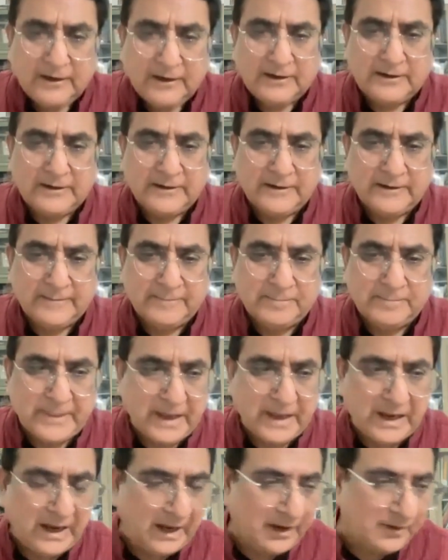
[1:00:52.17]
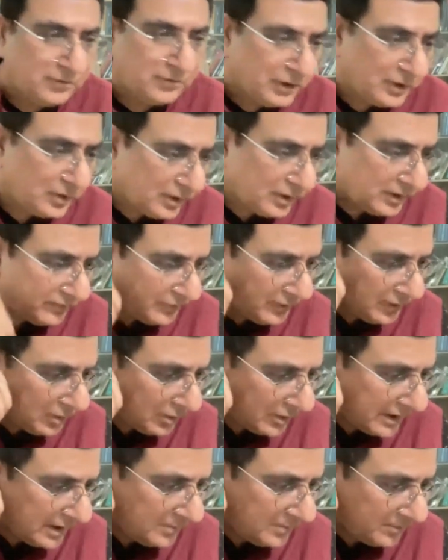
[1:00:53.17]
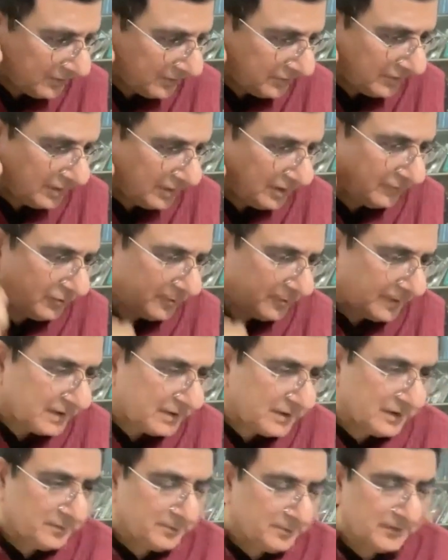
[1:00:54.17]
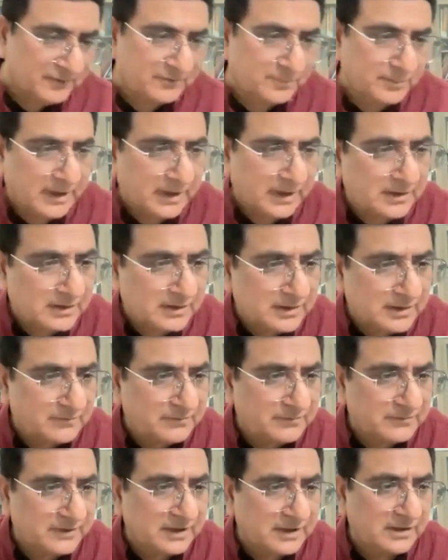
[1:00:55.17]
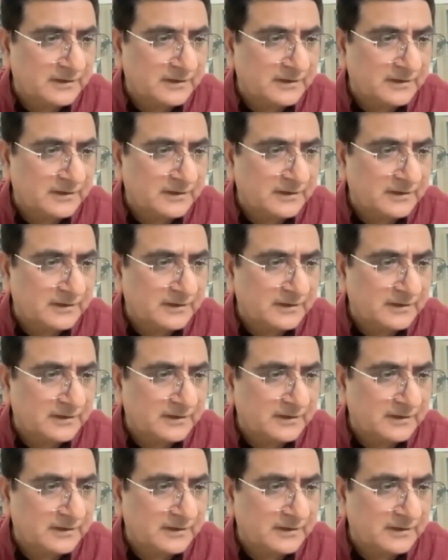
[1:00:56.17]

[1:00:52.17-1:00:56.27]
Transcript: And if you look at particularly from Indian perspectives,